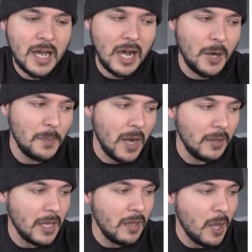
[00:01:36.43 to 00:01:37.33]
Um,
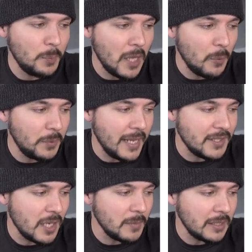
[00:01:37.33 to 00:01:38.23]
I'll, I'll, I'll play
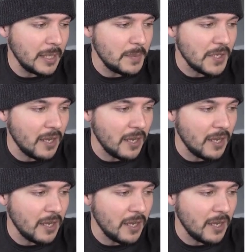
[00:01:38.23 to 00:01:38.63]
some clips